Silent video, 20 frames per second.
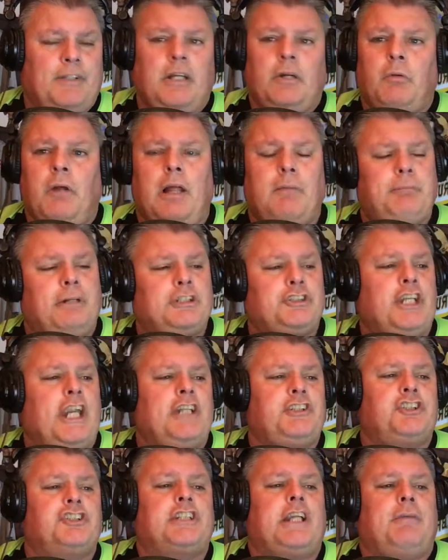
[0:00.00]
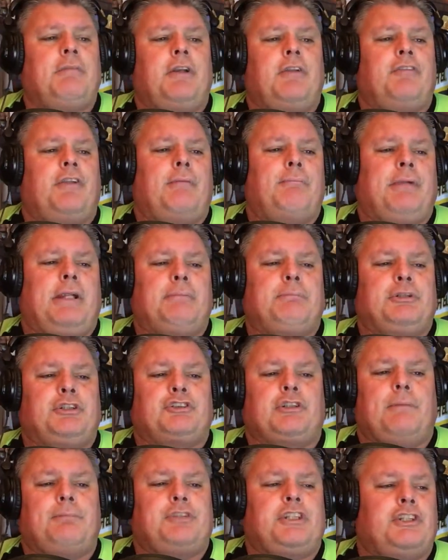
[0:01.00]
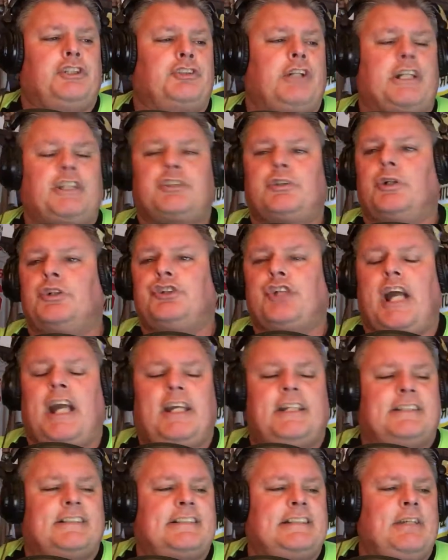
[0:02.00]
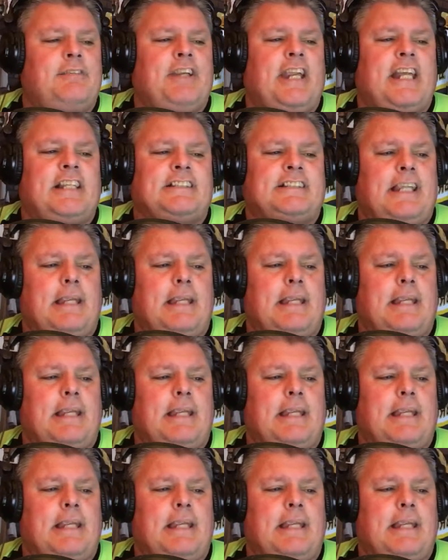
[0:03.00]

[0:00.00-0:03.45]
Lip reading: Well, big changes coming to the big prescription drugstore giant CVS.